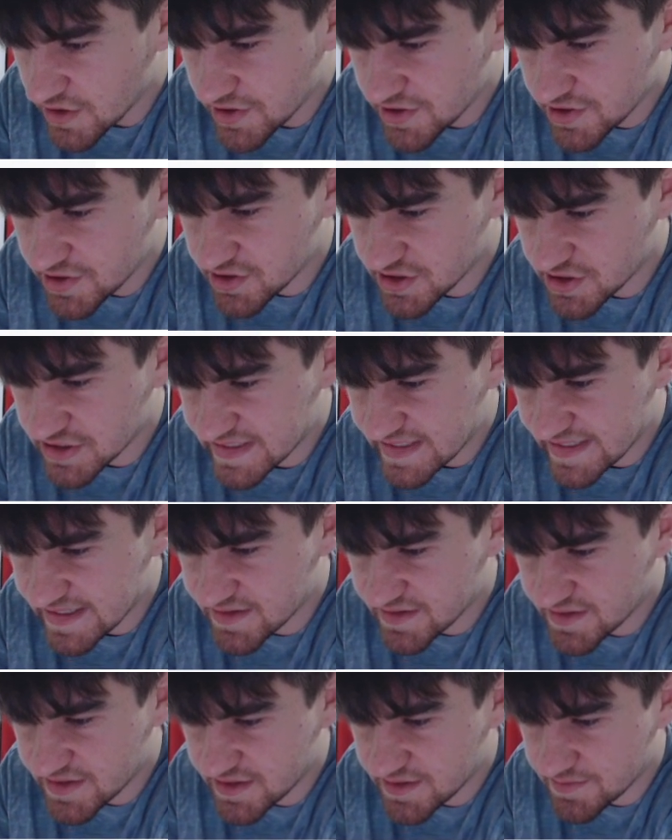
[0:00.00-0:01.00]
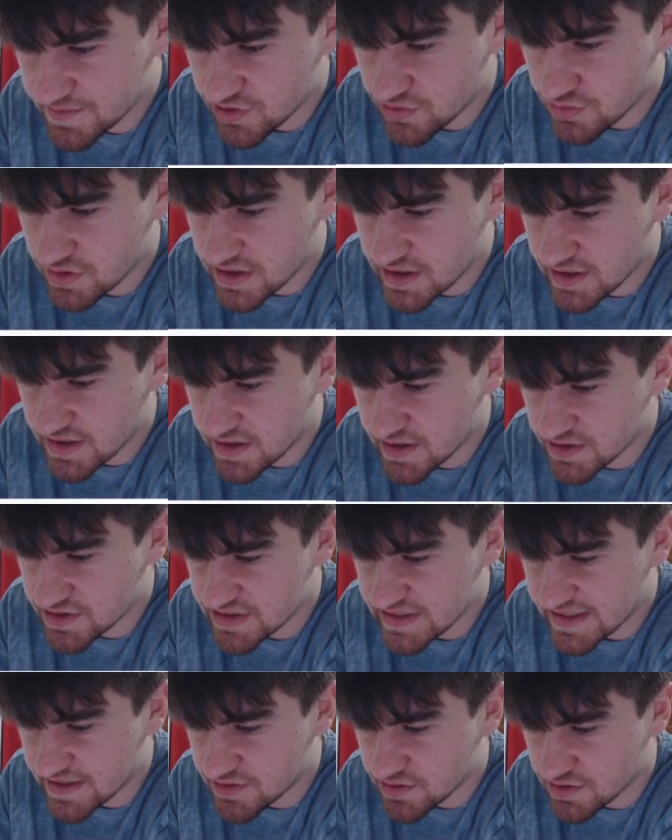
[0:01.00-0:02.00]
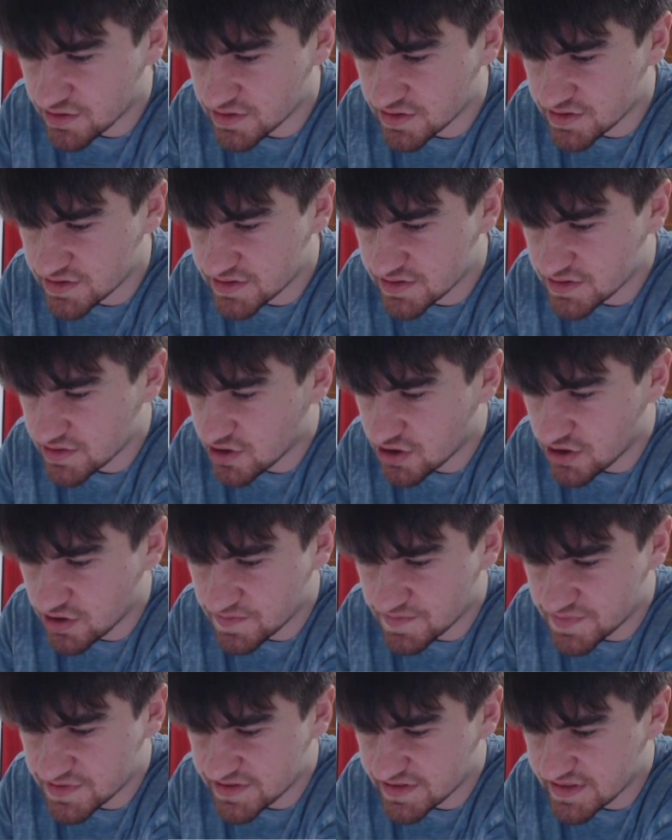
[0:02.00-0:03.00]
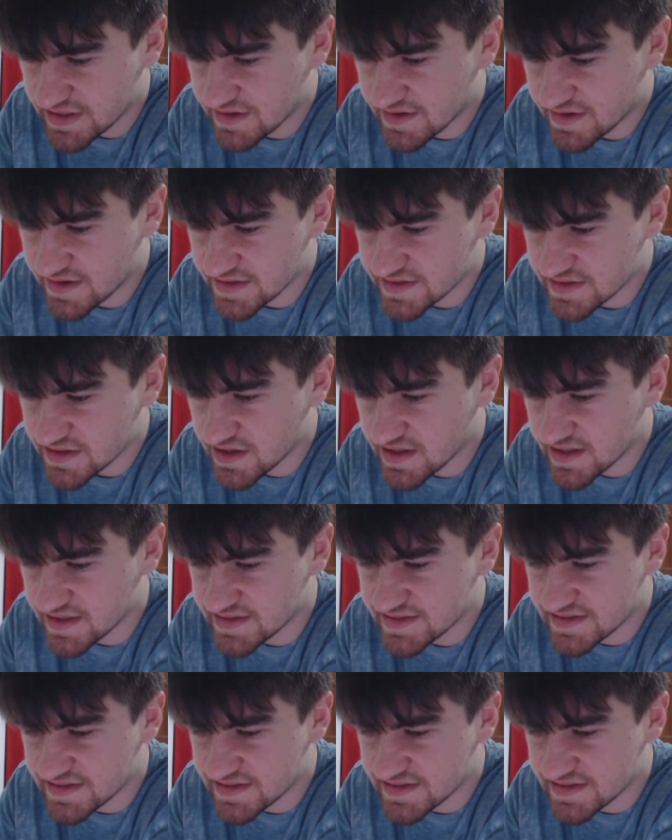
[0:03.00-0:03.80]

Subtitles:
You got Kelly, McGrath, Dacos, Hobbs, none of these guys.